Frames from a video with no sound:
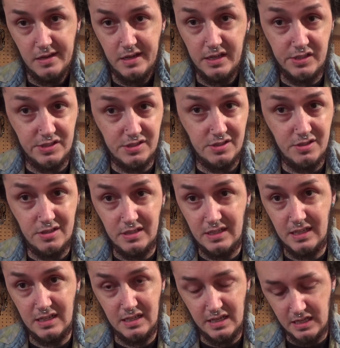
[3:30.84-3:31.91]
I just couldn't
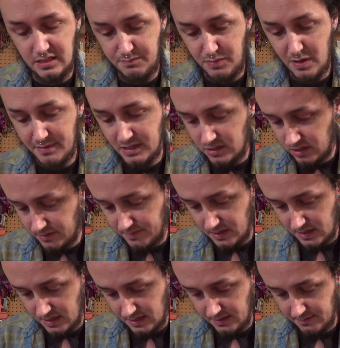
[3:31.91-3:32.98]
get it. It probably took
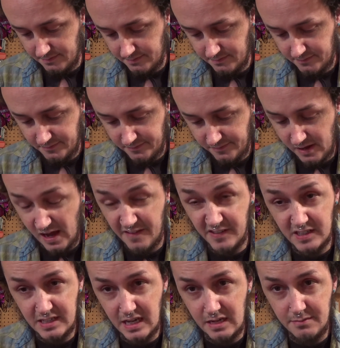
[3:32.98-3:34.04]
me 5
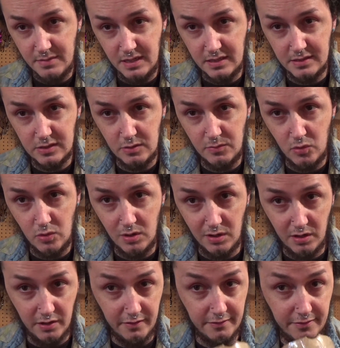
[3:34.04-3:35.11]
to 10 minutes or more
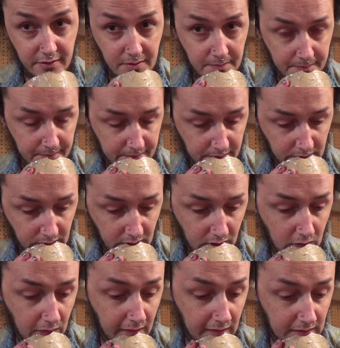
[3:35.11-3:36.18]
of
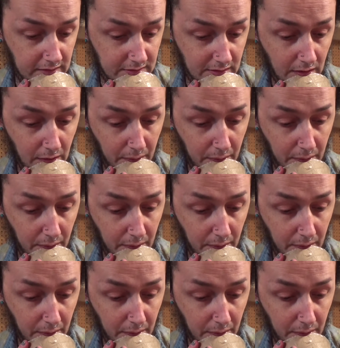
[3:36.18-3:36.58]
going as